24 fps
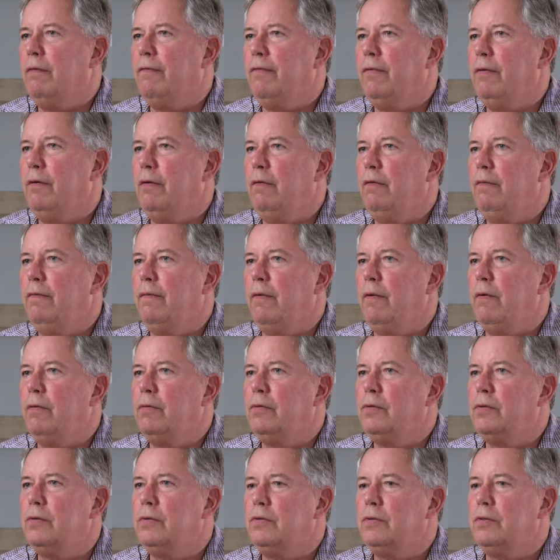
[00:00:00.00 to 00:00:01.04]
few
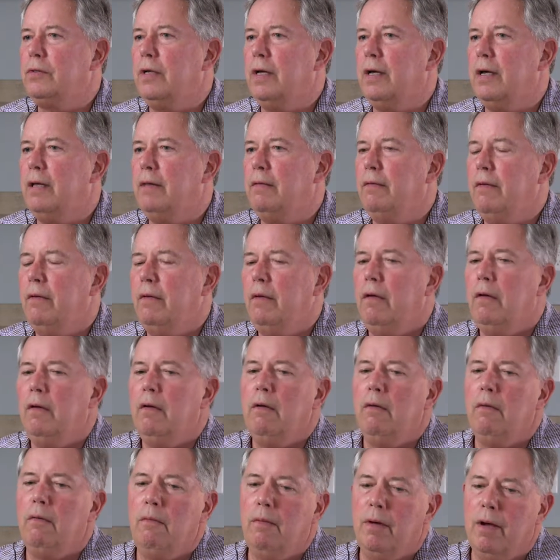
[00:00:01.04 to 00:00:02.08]
folks who said,
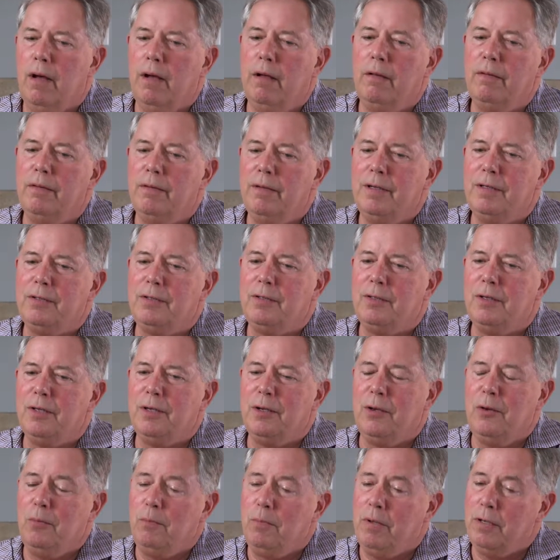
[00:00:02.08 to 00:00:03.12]
well, it
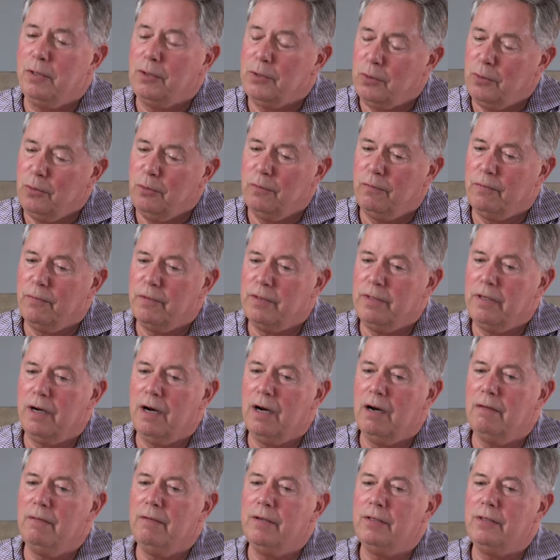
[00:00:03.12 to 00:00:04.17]
could be a school for
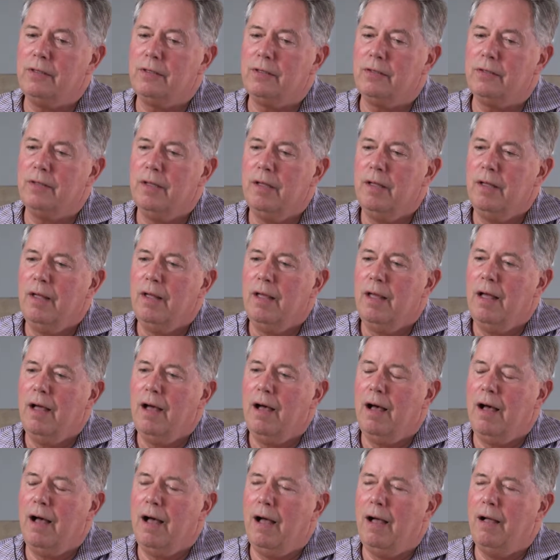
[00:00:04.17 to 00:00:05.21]
terrorists.
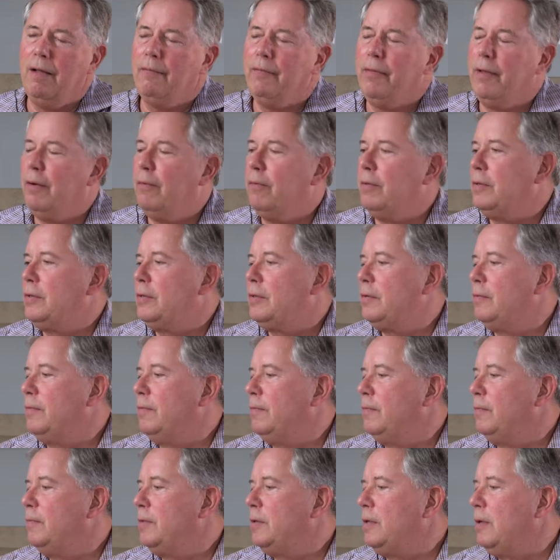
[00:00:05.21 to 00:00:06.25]
There was
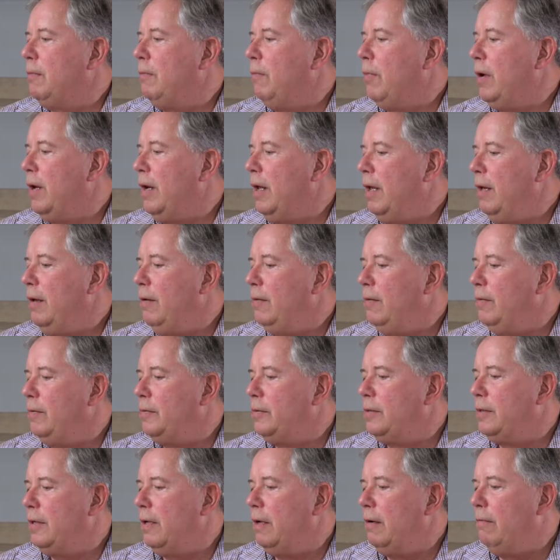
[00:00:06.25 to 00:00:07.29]
somebody who
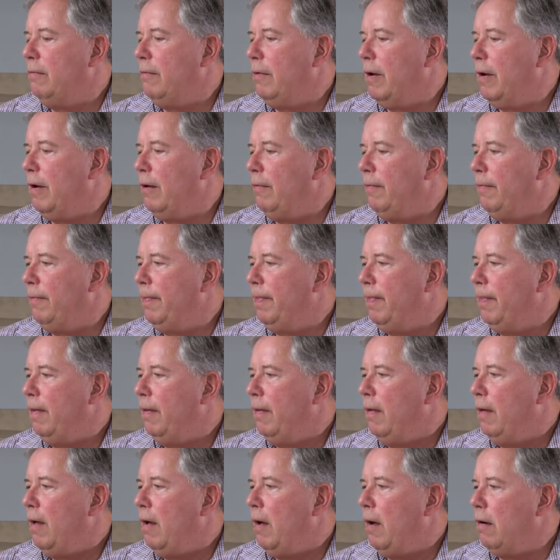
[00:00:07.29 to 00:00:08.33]
said, well,
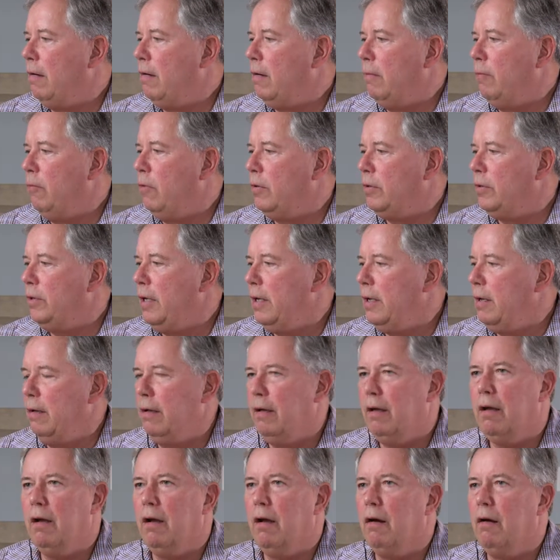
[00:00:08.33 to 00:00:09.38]
how come we're
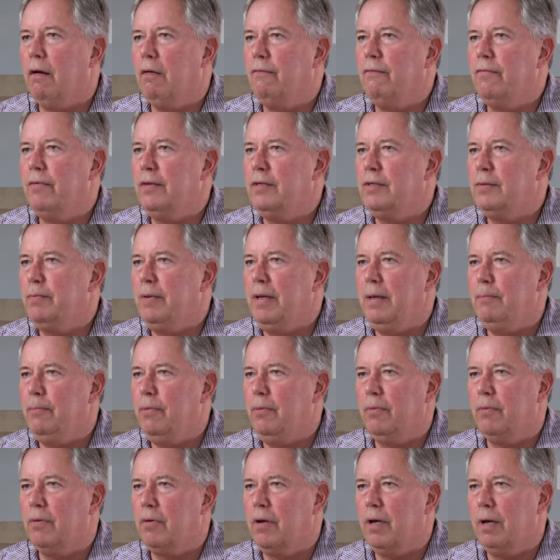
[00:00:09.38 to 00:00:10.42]
taking care of these
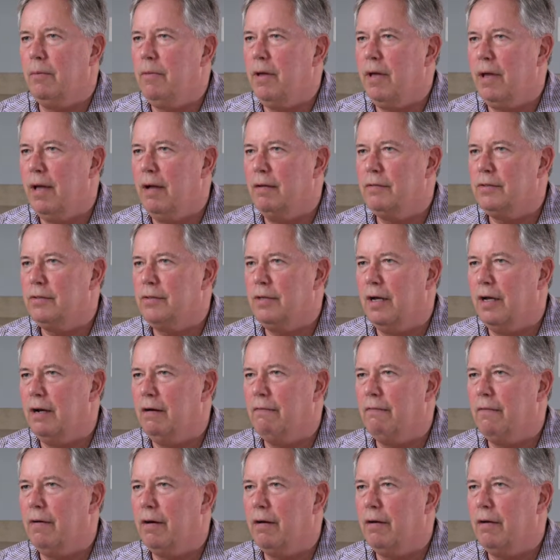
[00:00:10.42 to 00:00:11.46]
people who are coming outside
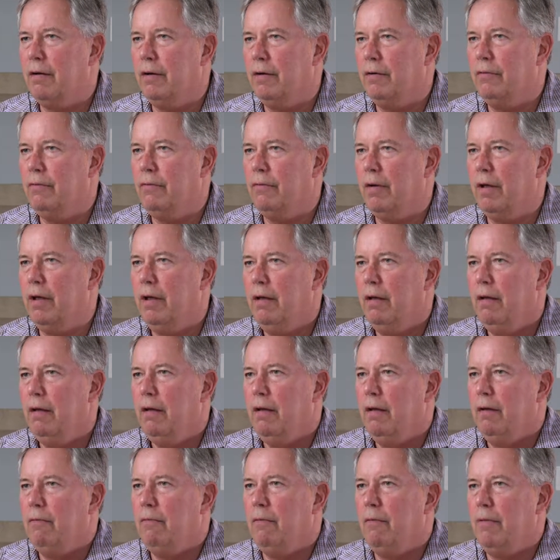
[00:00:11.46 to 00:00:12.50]
of our country
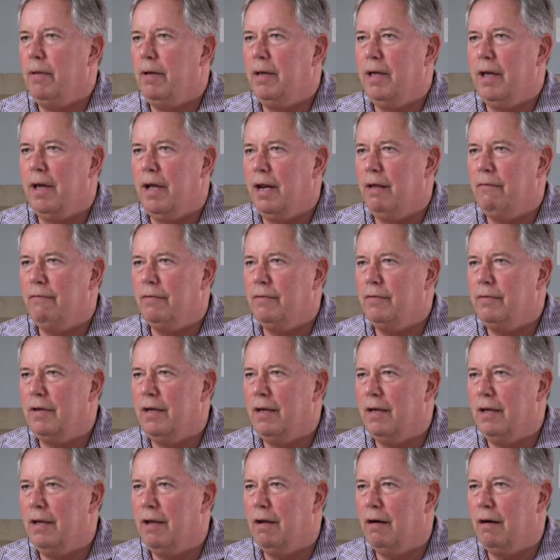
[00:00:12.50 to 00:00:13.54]
when we can't even
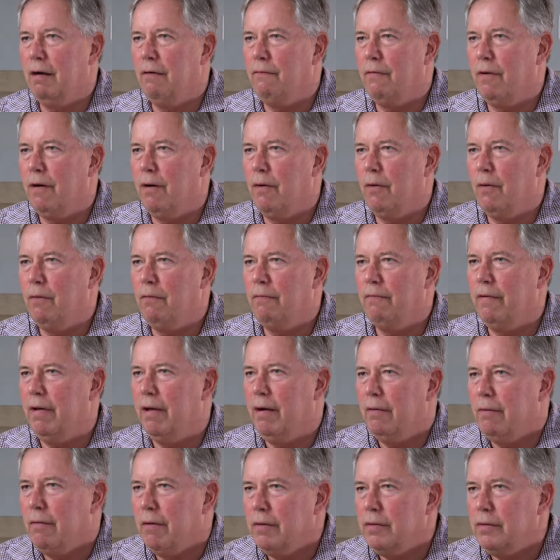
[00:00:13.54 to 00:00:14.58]
take care of our own
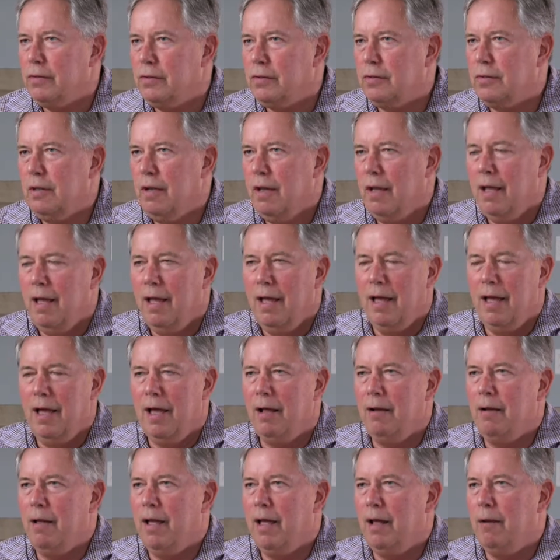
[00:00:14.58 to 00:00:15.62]
veterans?
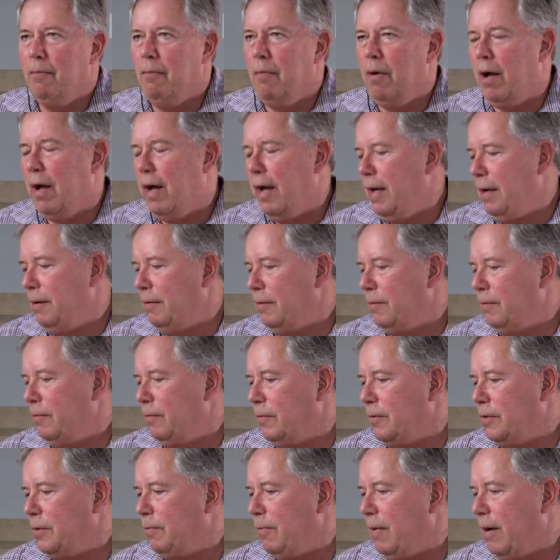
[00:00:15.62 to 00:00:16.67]
And my
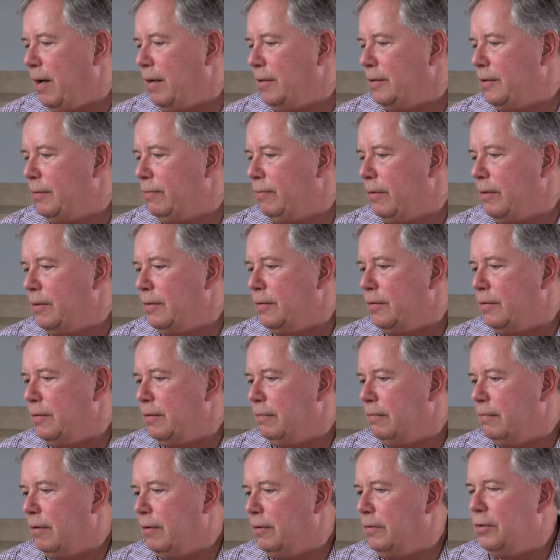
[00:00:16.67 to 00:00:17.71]
response was,
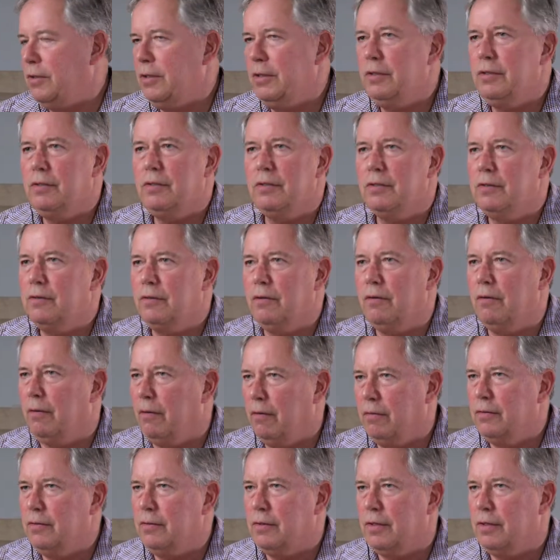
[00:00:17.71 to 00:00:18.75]
well, Jesus
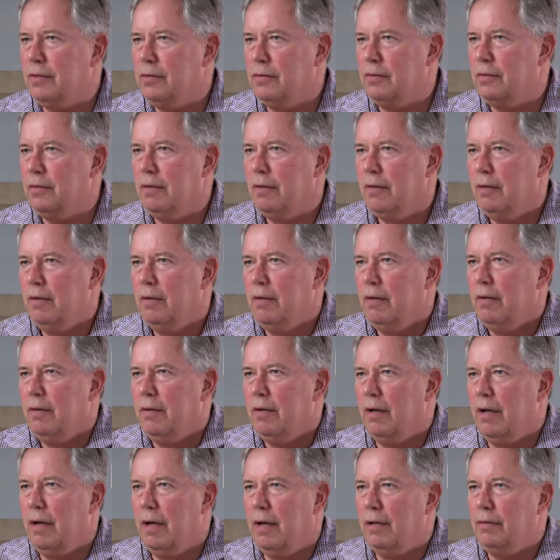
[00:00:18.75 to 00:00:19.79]
calls us
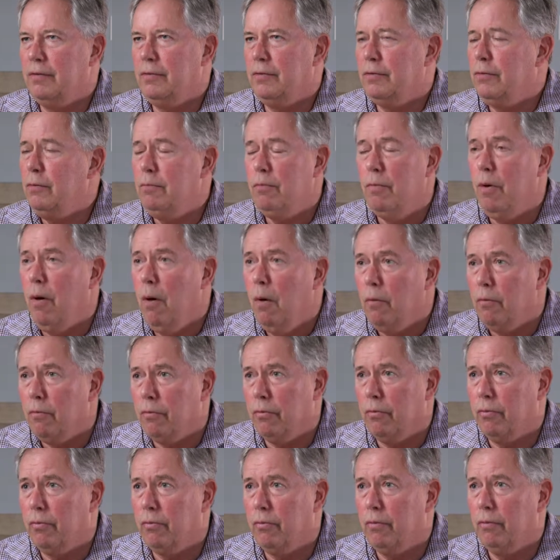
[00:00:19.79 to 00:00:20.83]
to do
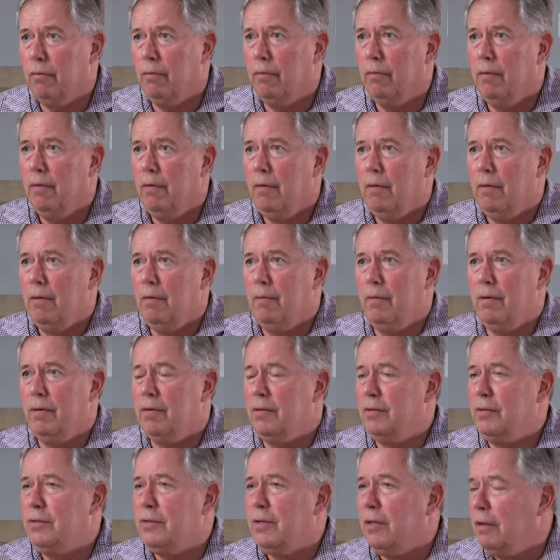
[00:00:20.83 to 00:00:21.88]
both. We
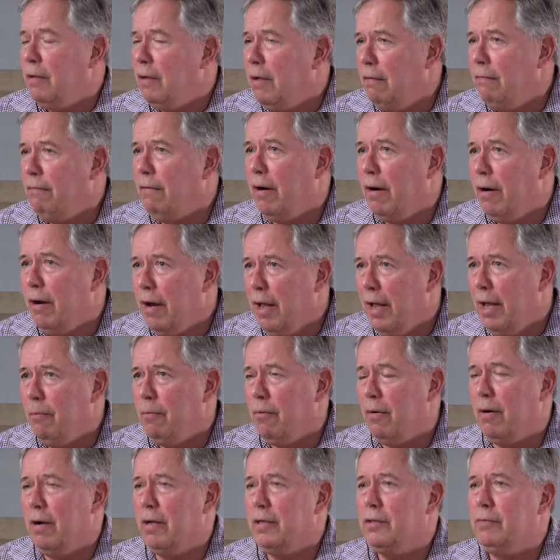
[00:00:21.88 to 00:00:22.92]
are to love our
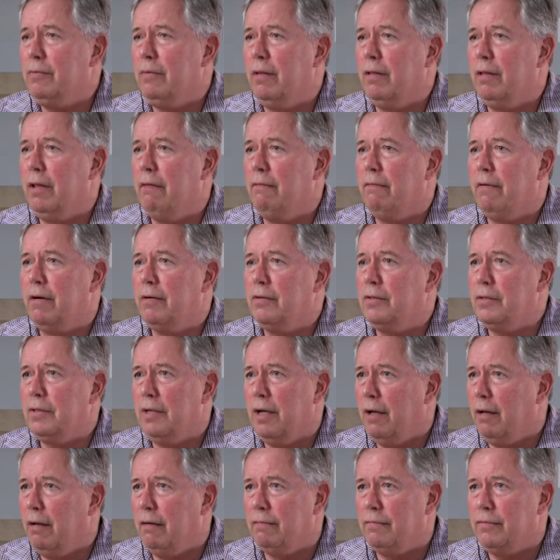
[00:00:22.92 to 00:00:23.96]
neighbor as we love
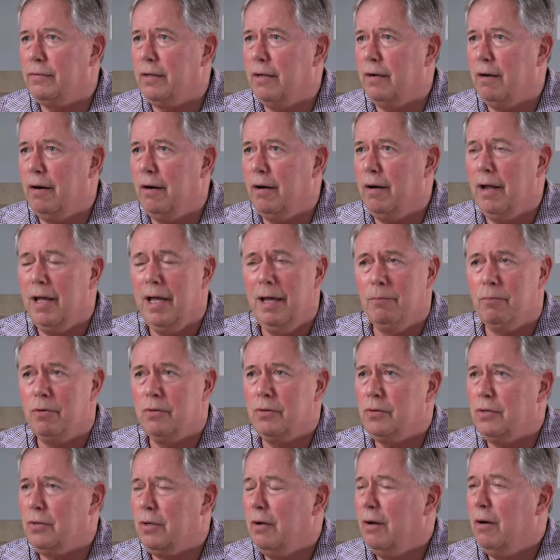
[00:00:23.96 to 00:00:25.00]
ourselves, and our
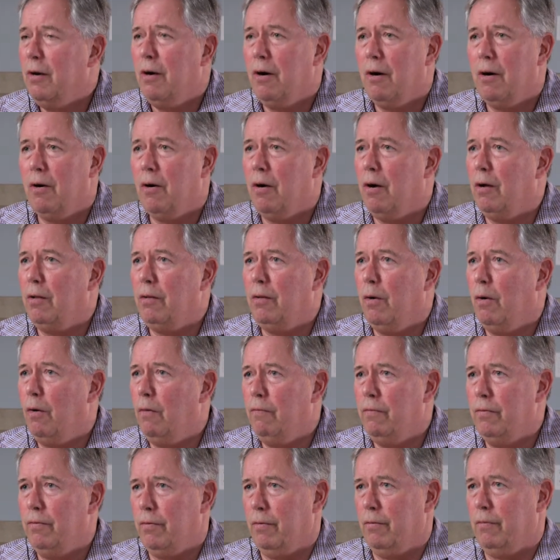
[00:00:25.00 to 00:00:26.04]
neighbors are all
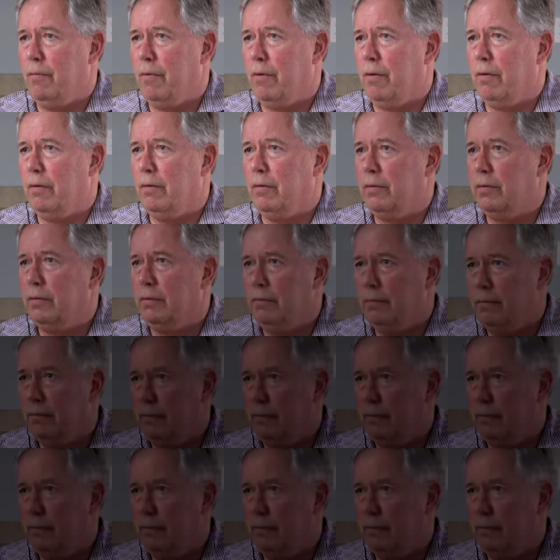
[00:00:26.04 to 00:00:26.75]
over the world.